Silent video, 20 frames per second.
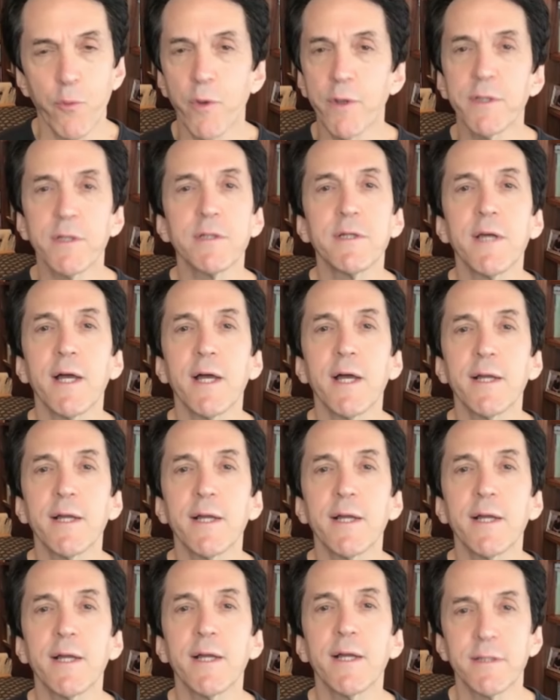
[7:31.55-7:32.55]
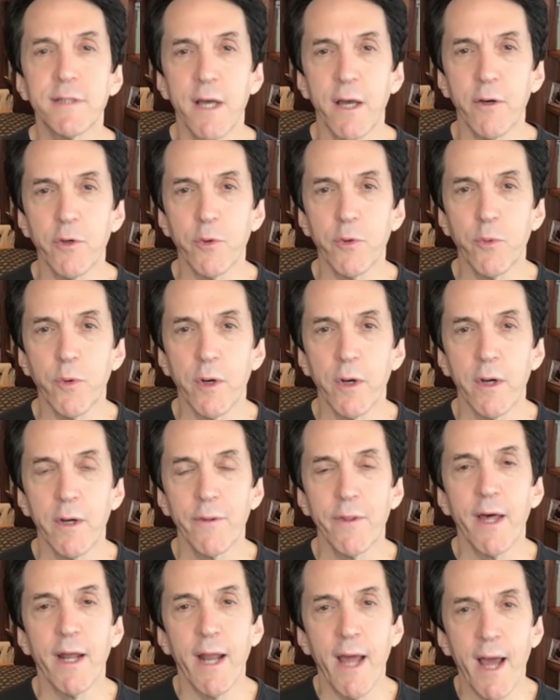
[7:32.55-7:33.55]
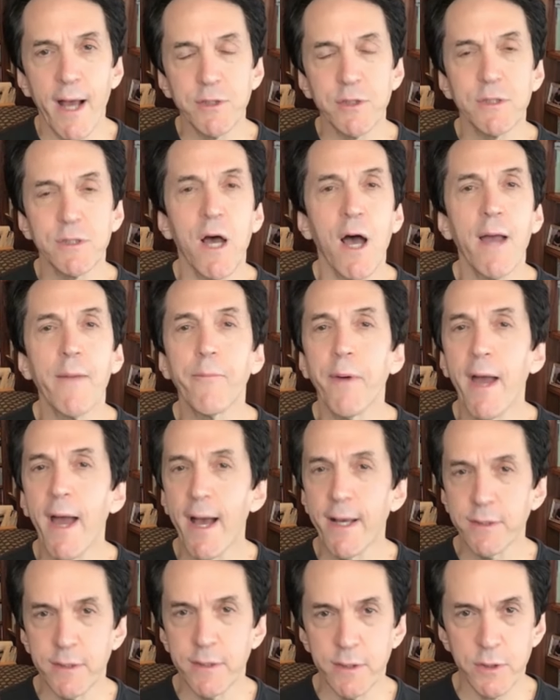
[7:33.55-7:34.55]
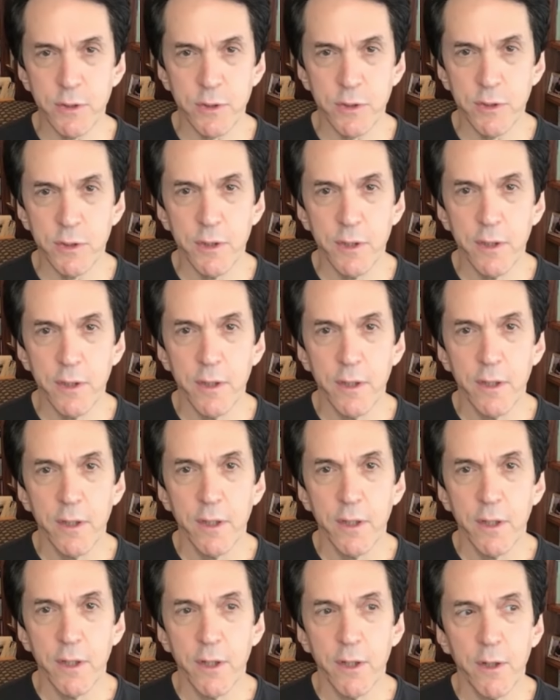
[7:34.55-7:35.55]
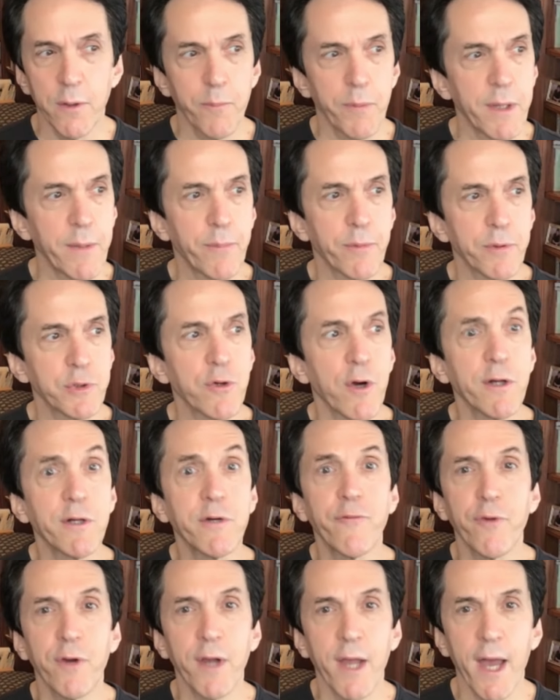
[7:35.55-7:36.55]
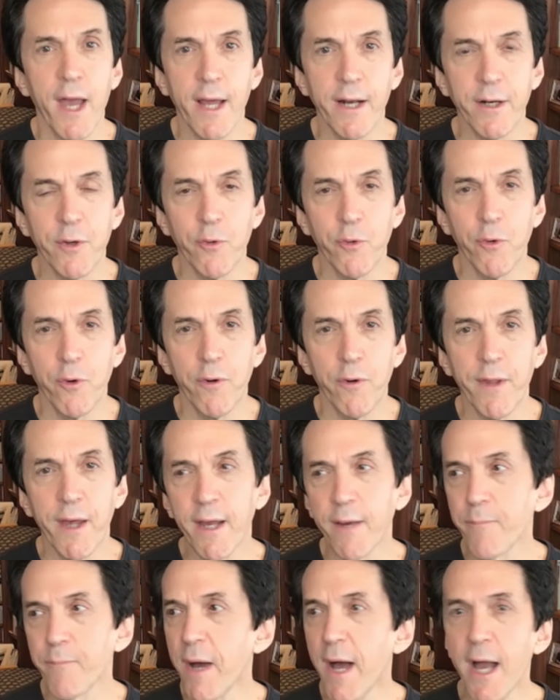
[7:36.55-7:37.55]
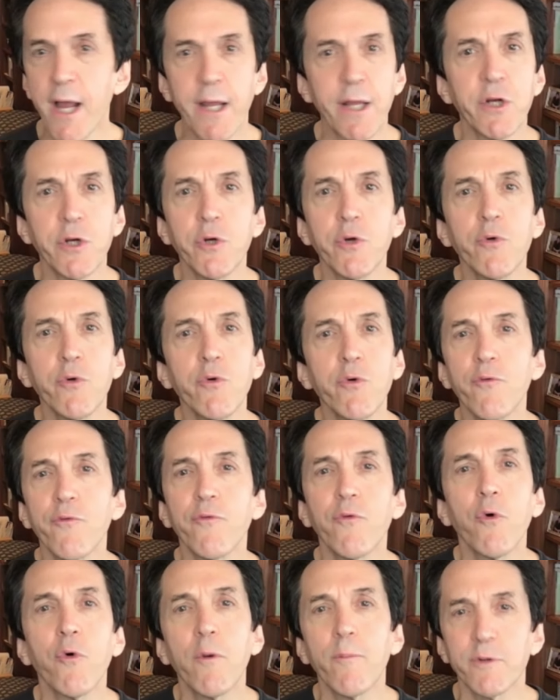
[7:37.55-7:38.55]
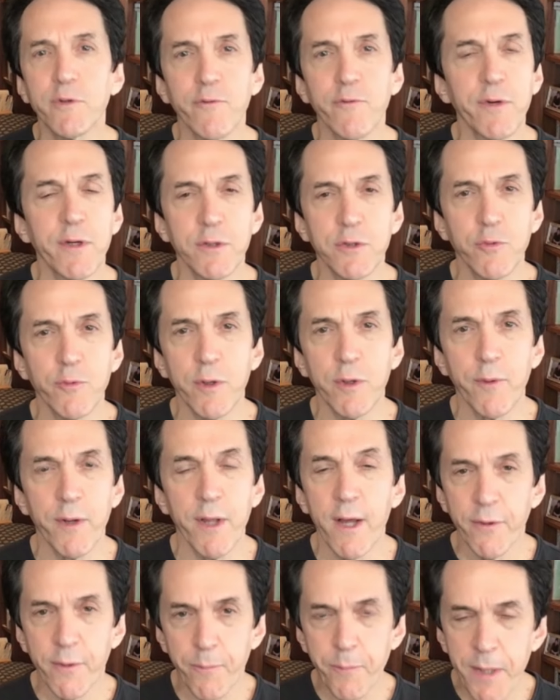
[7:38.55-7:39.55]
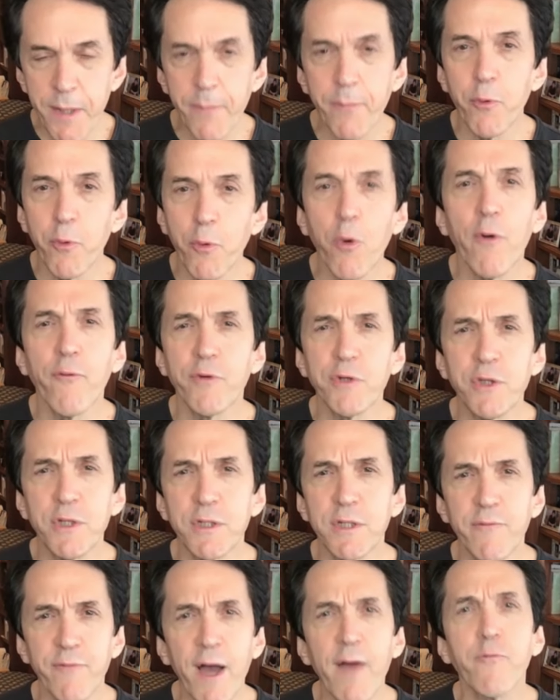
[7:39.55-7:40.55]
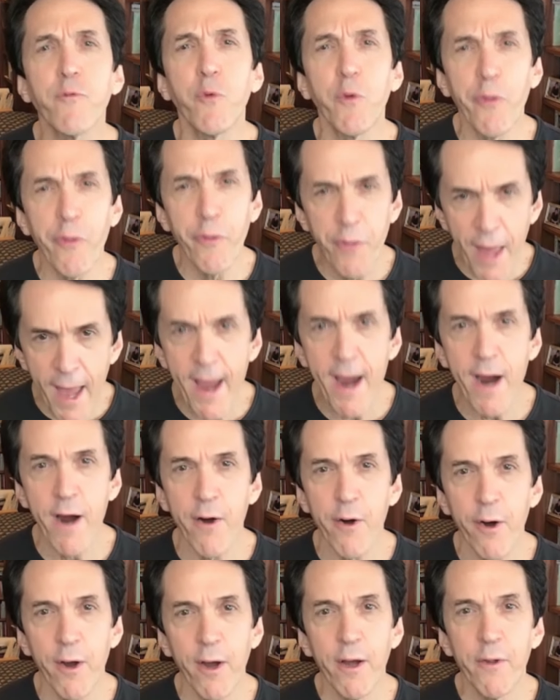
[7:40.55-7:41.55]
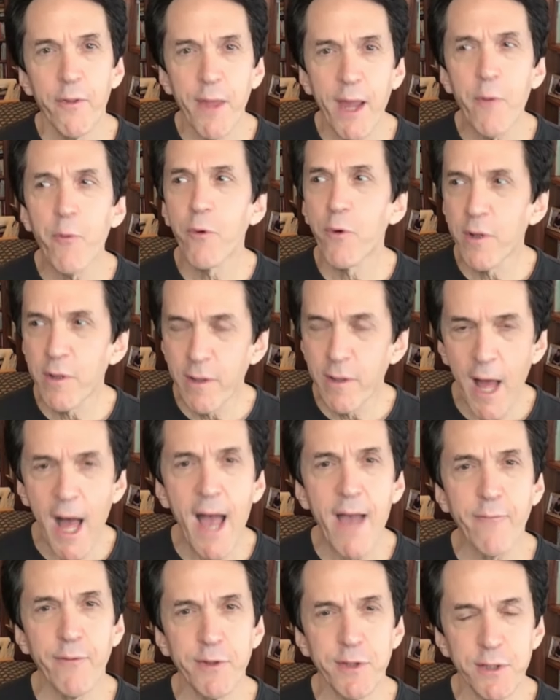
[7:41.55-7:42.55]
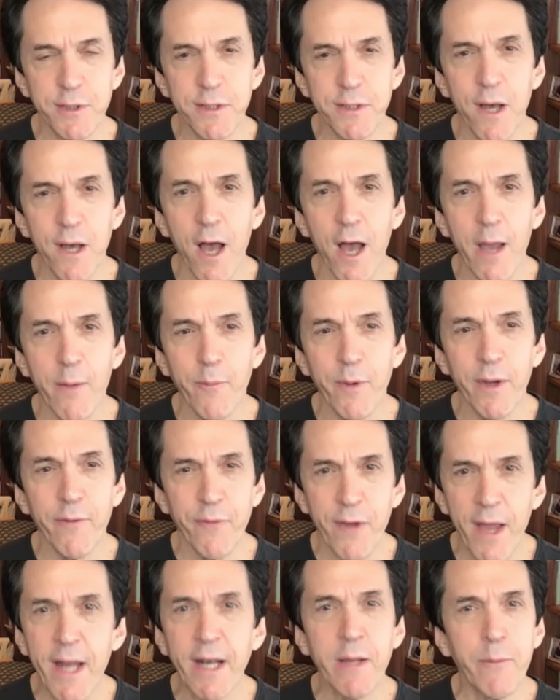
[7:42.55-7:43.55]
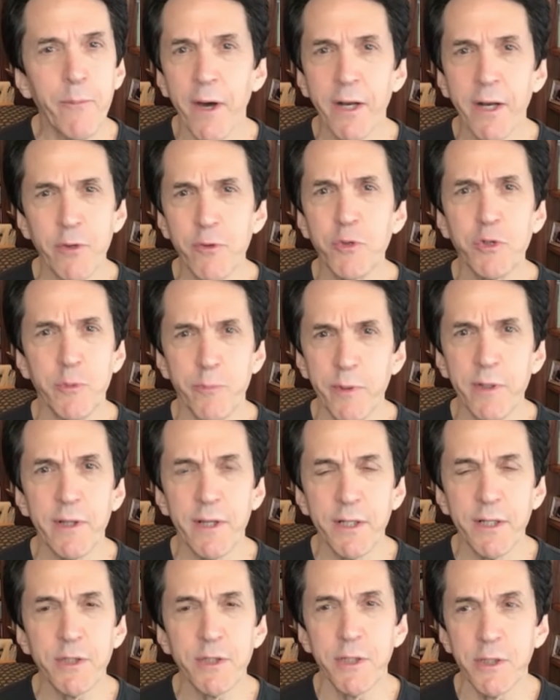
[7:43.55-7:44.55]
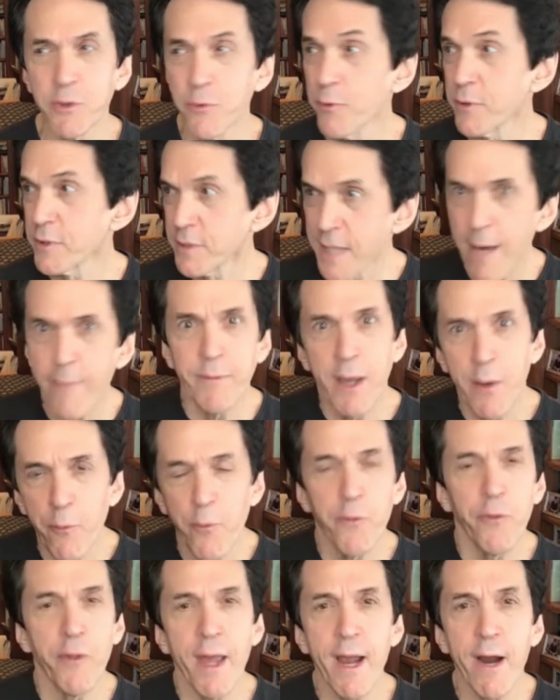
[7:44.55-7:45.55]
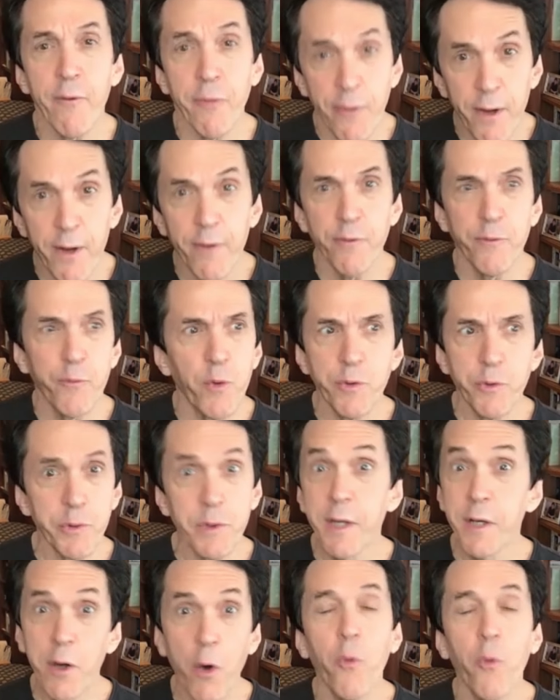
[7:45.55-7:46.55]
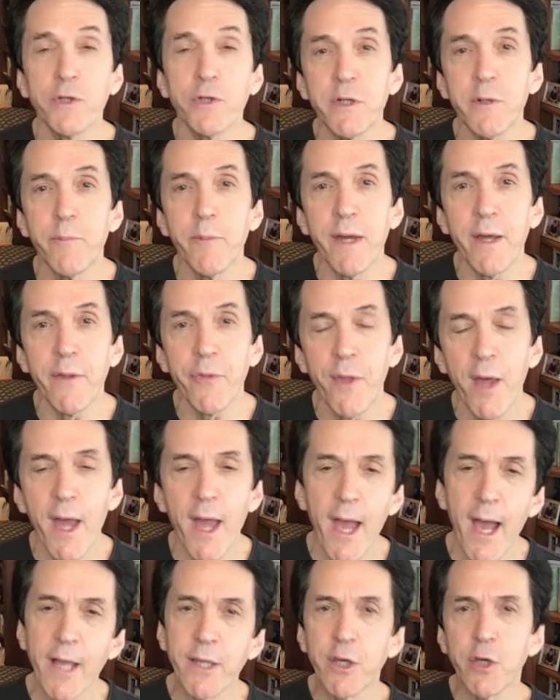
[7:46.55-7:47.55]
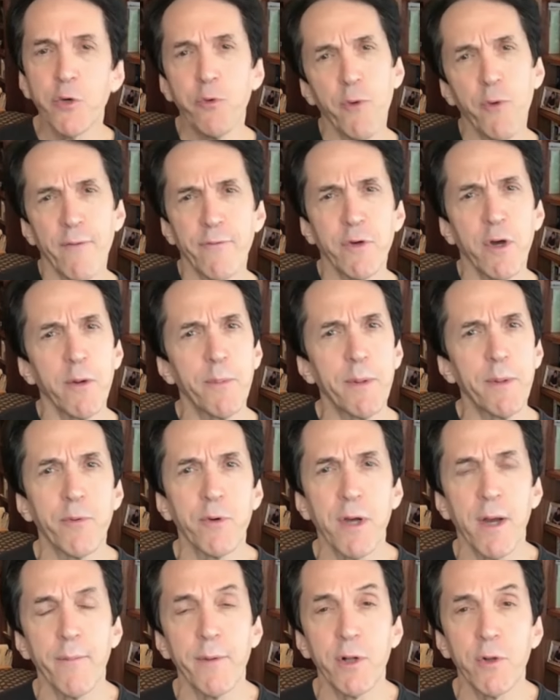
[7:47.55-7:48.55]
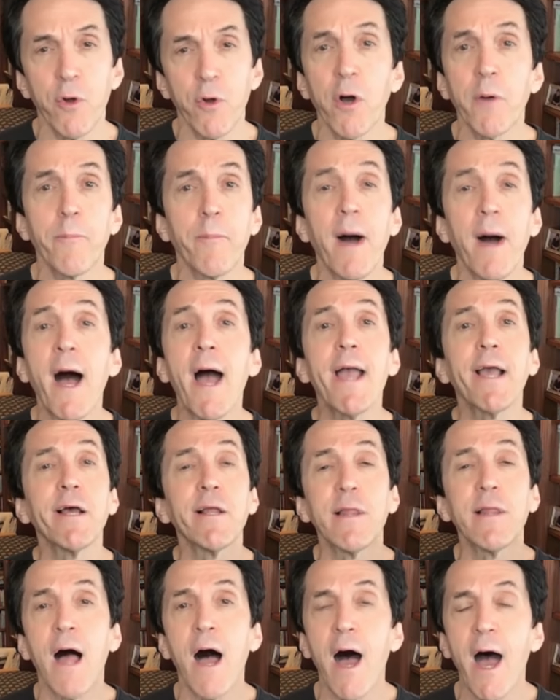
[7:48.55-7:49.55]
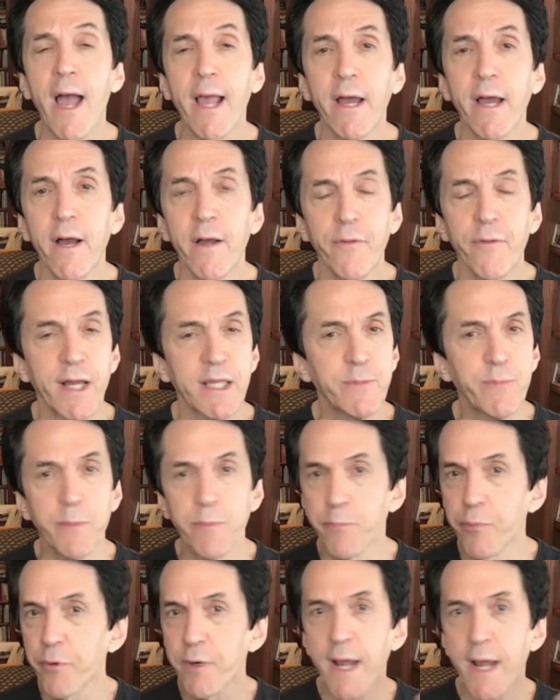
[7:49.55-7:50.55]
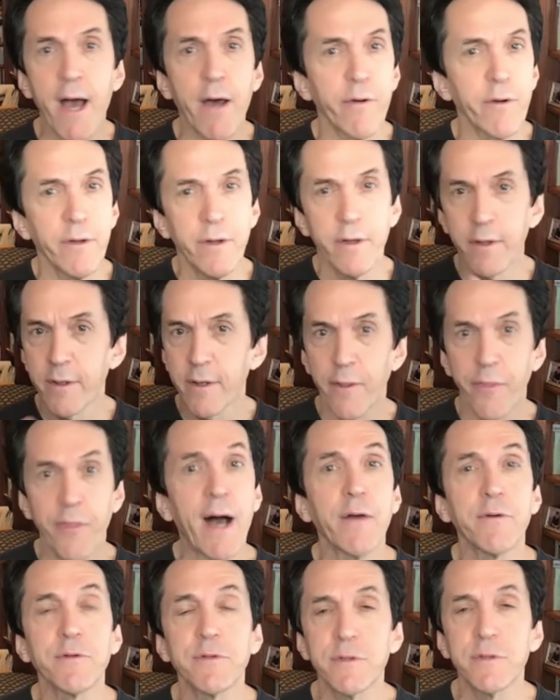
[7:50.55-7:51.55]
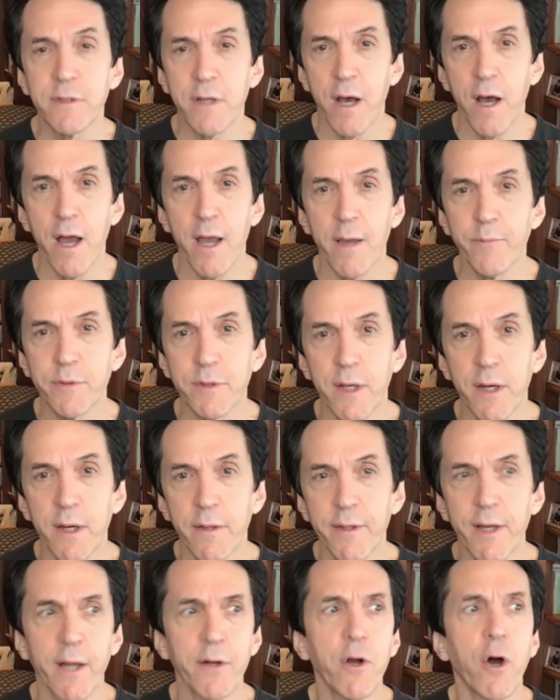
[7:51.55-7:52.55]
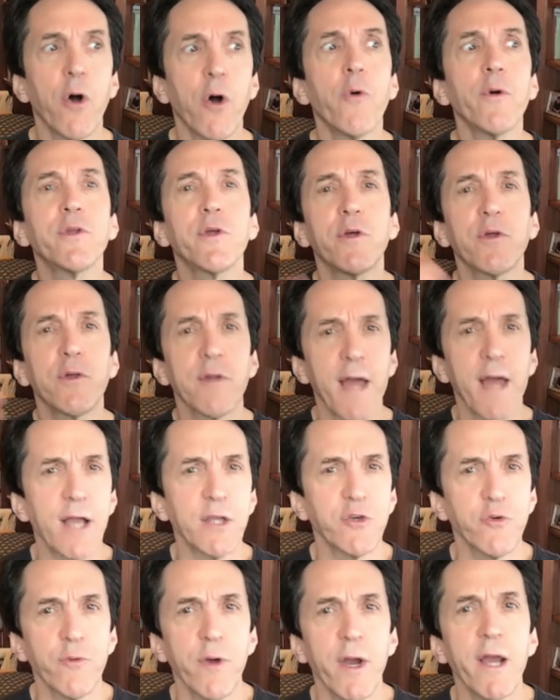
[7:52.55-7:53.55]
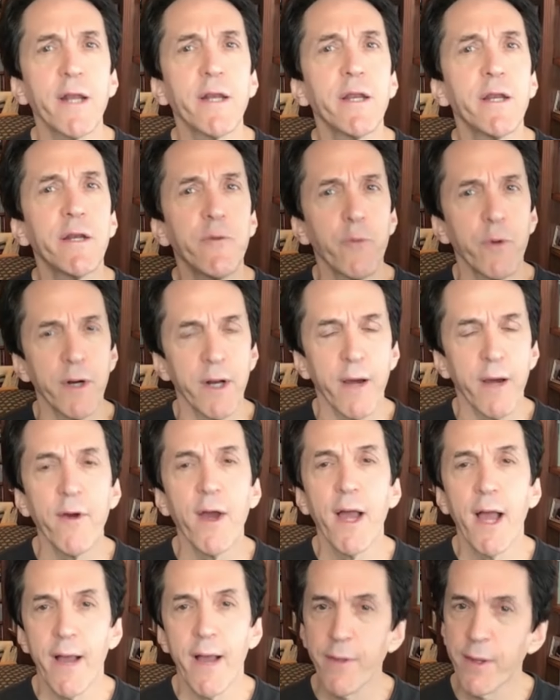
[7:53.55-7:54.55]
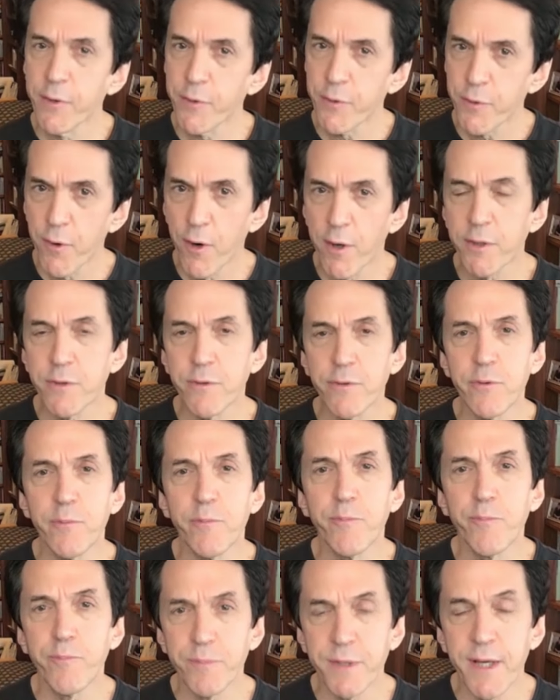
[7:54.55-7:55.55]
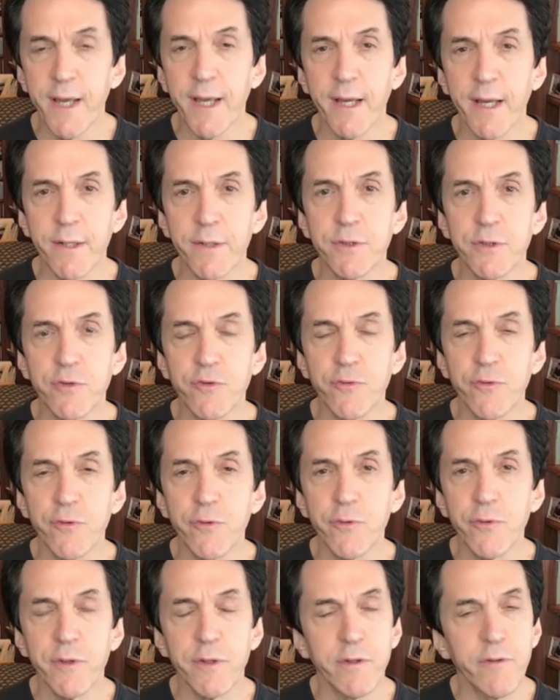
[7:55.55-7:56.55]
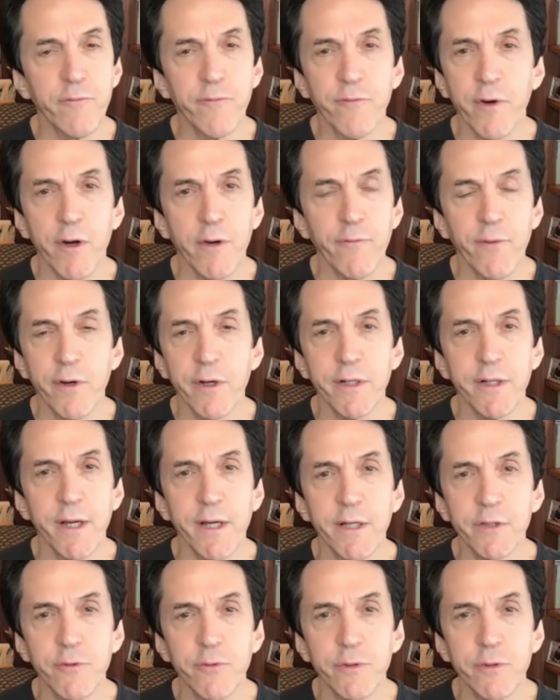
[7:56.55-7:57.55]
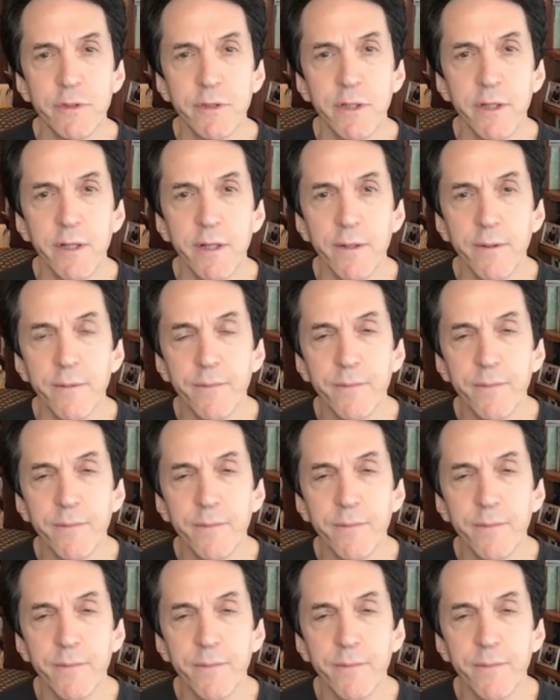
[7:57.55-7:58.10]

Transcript: So, what does that tell you? That as time passes, people start to forget or they buy in new forms of history. The people who were over 65 were there. They were alive at the time. If anybody you should be listening to, it's them. They were there. They're the ones who say, no, it wasn't a myth. And yet you have young people coming along buying a lie that's been put out a thousand times that, oh, it's exaggerated and whatever. And they start to take it as the truth. It's a very, very dangerous thing.